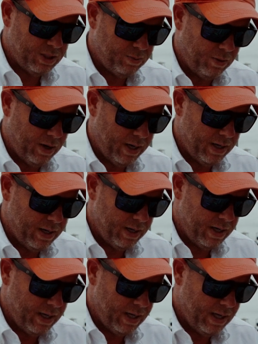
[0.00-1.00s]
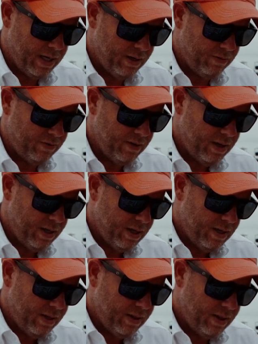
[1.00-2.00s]
spot. And if
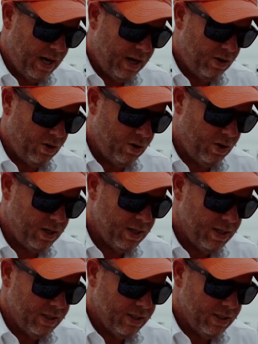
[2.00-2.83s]
that hook